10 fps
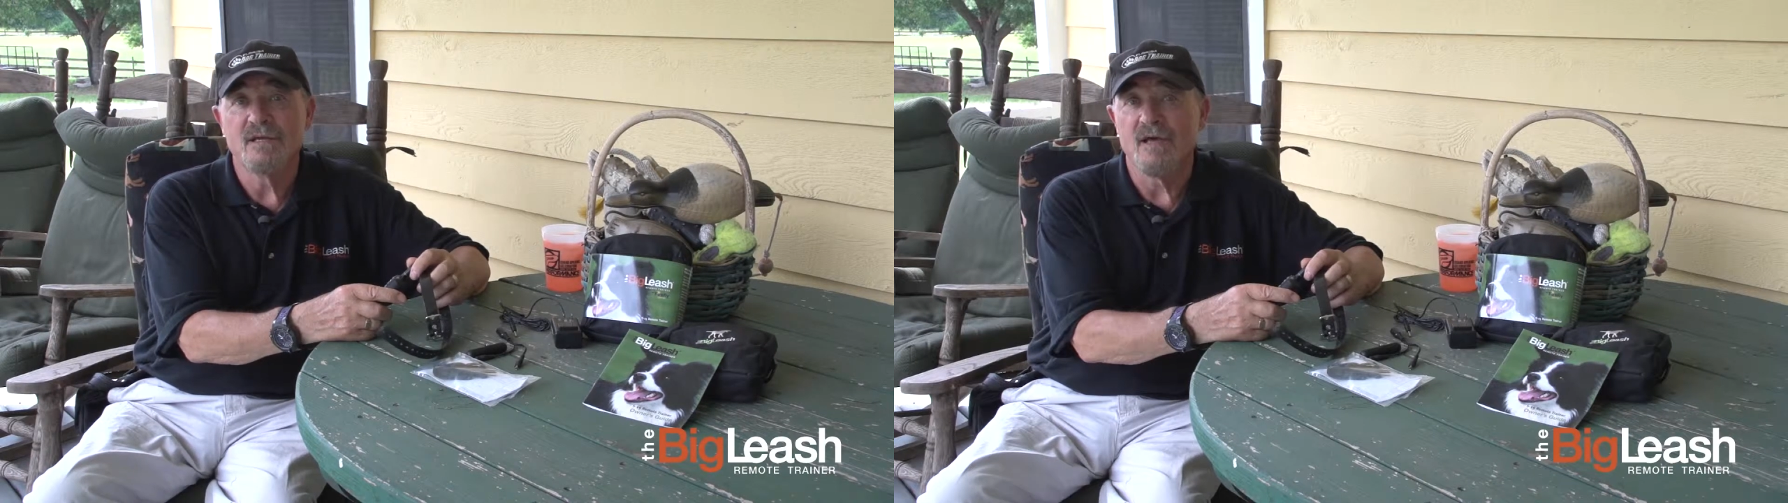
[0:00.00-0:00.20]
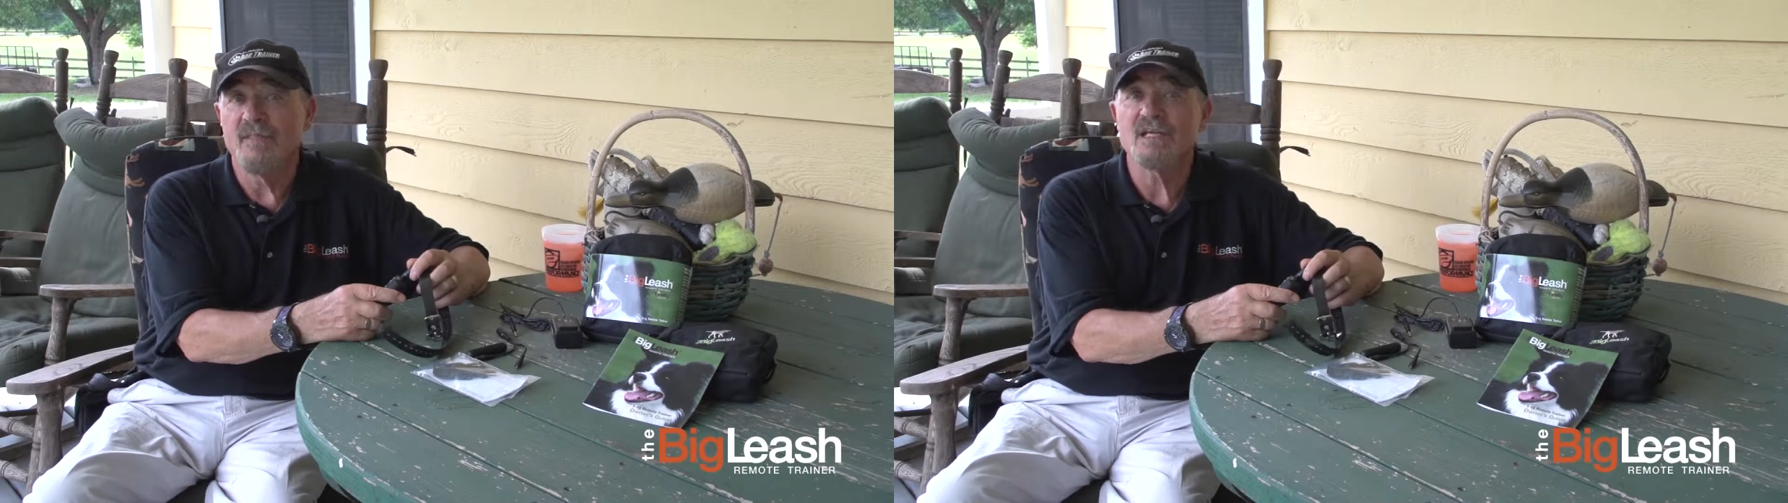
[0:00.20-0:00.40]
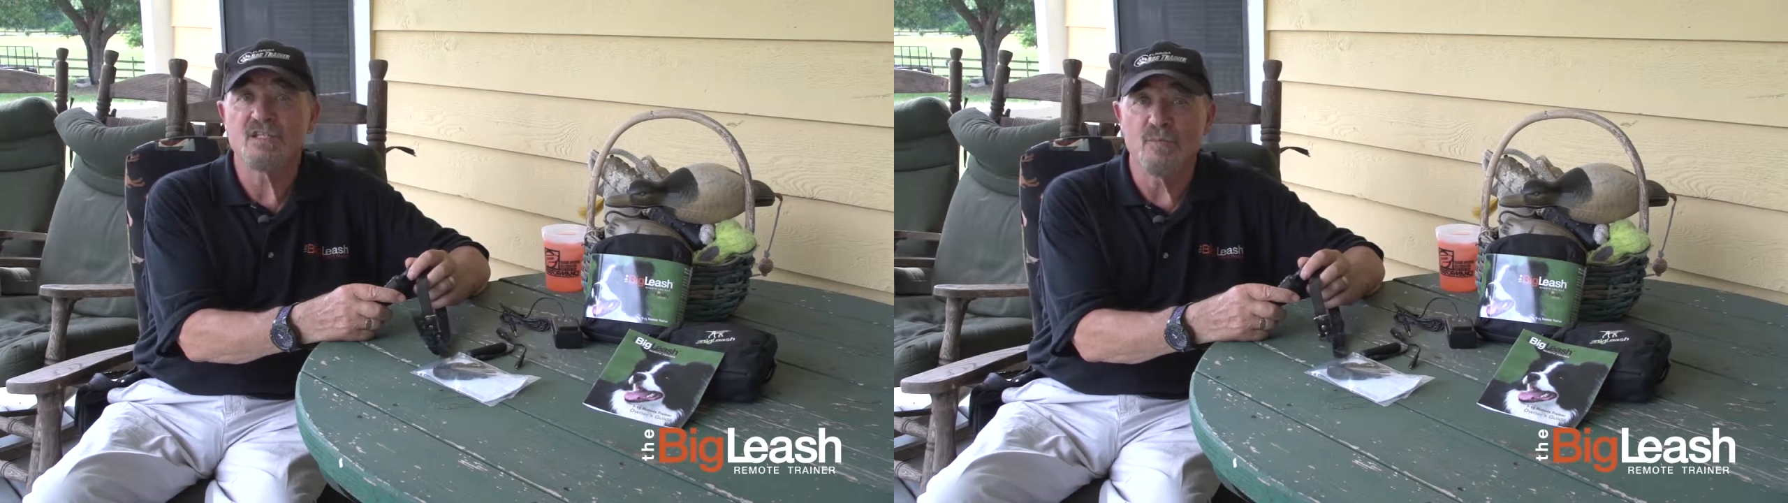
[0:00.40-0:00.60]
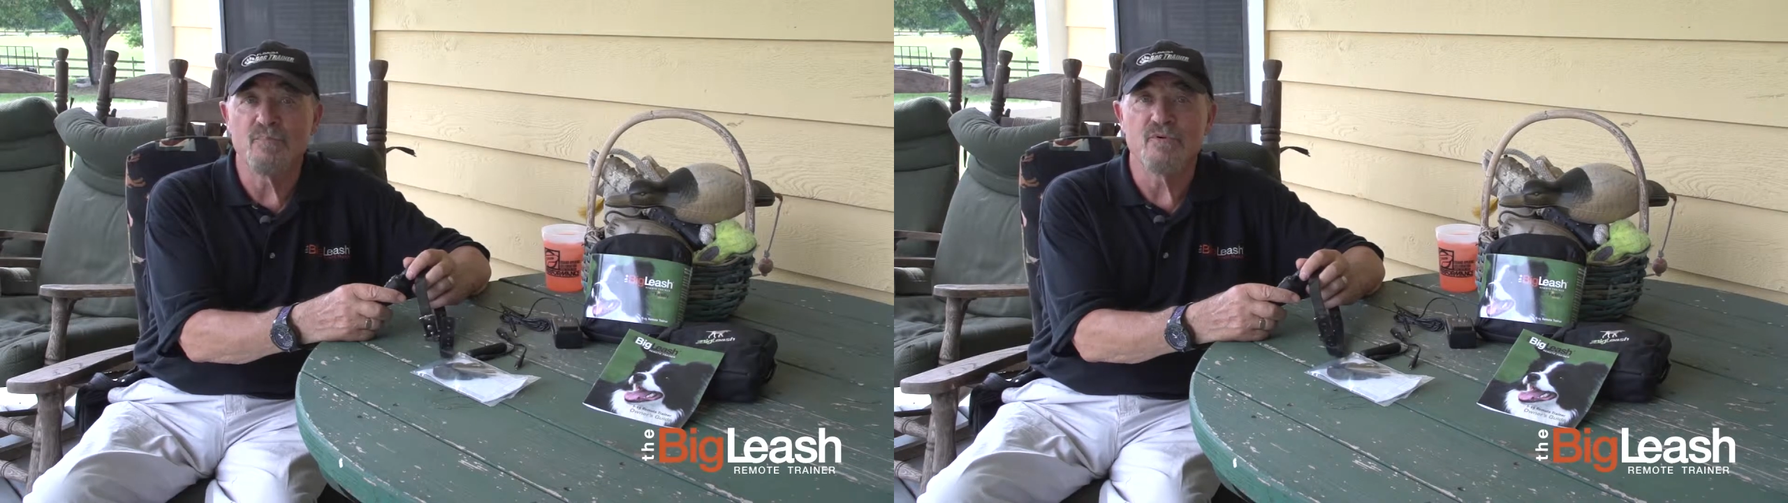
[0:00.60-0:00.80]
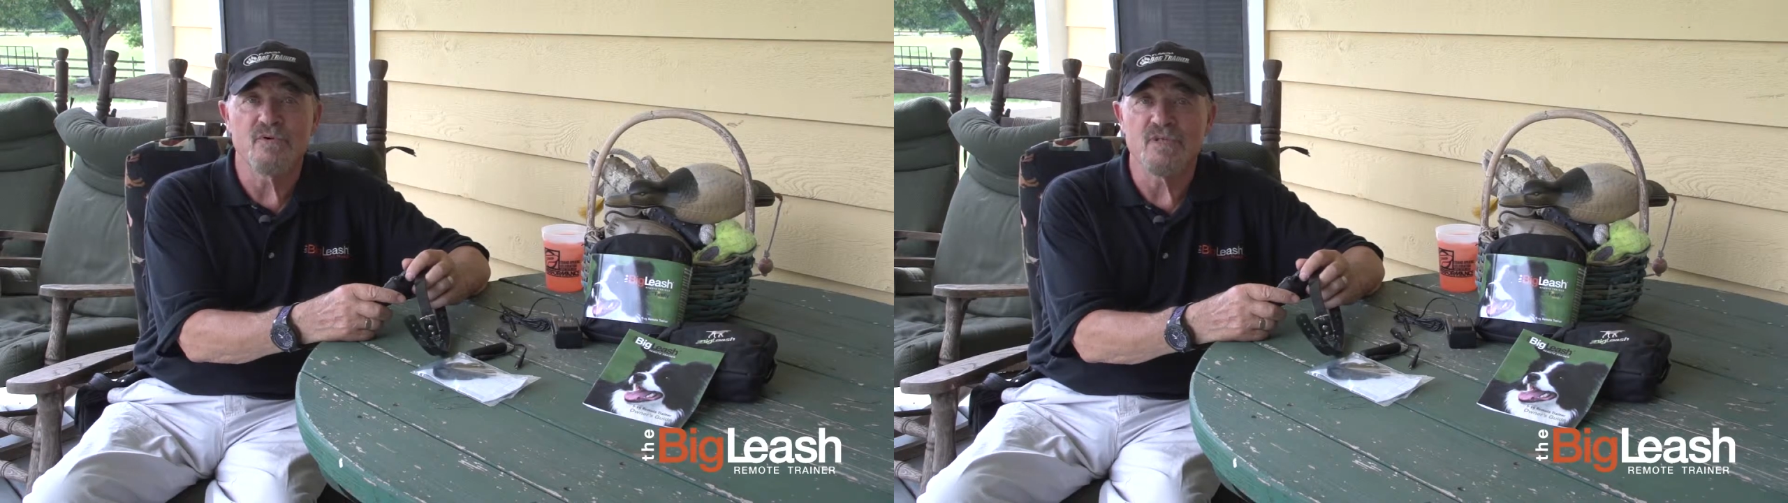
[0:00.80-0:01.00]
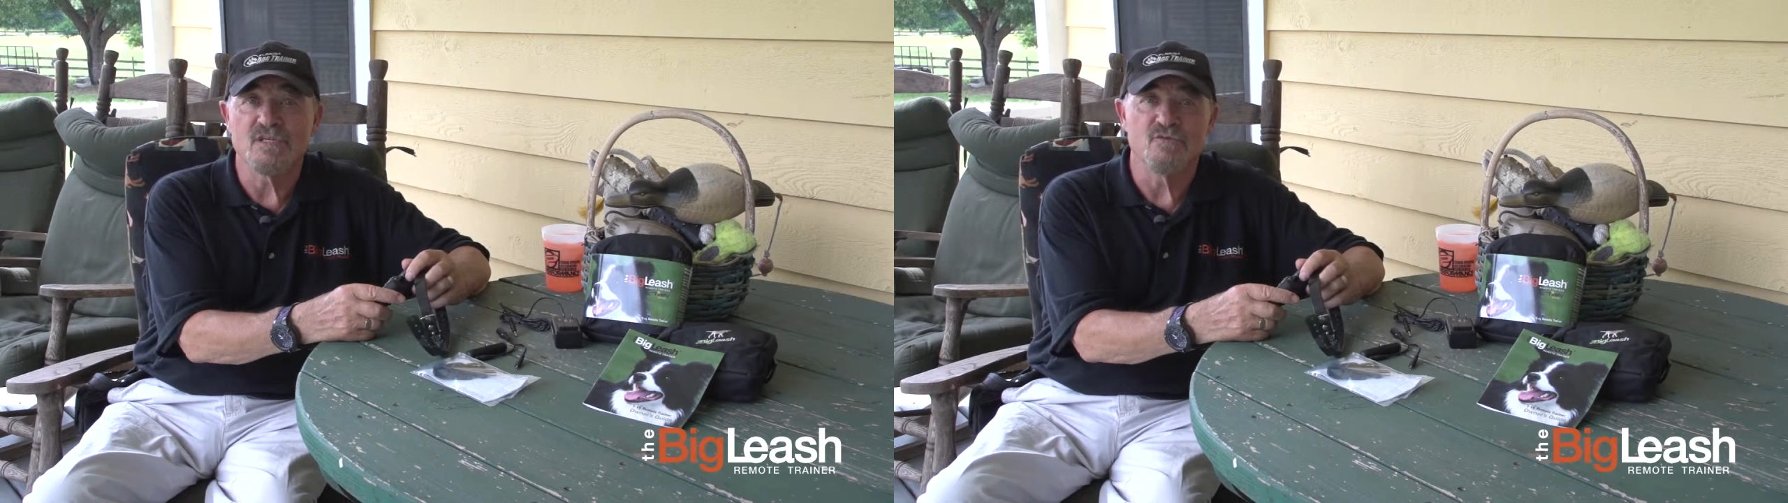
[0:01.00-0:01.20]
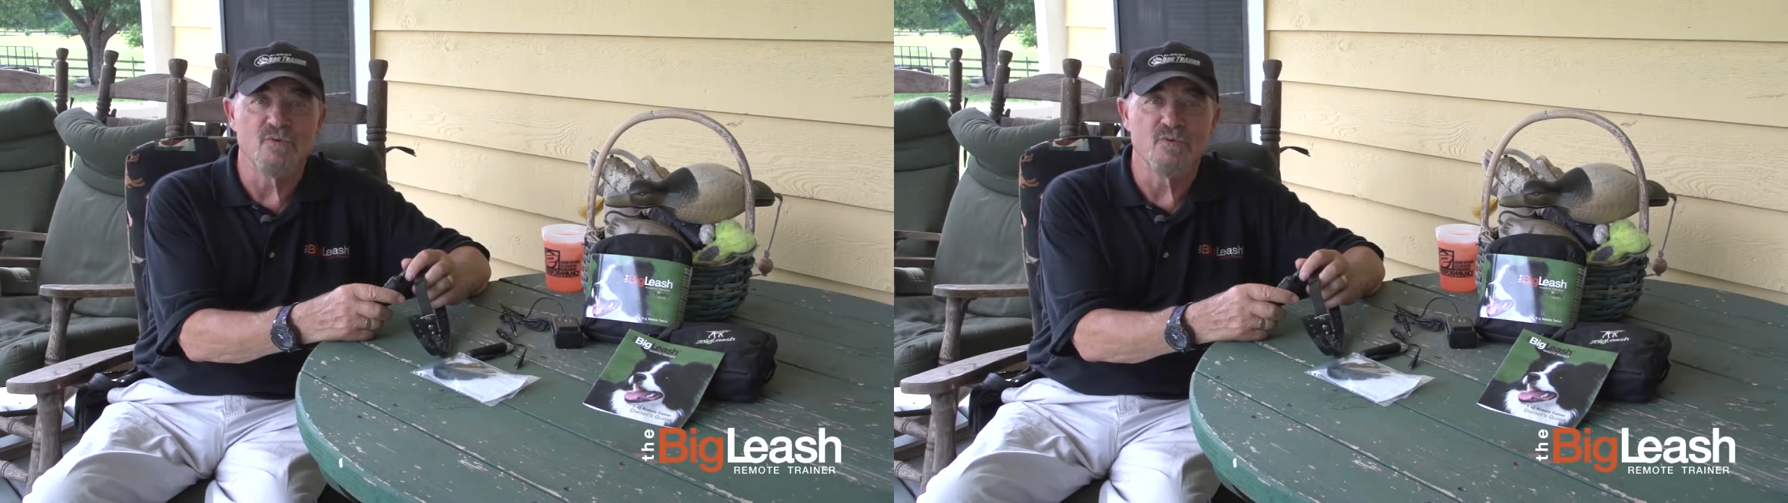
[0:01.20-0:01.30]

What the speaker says: And that's the important thing to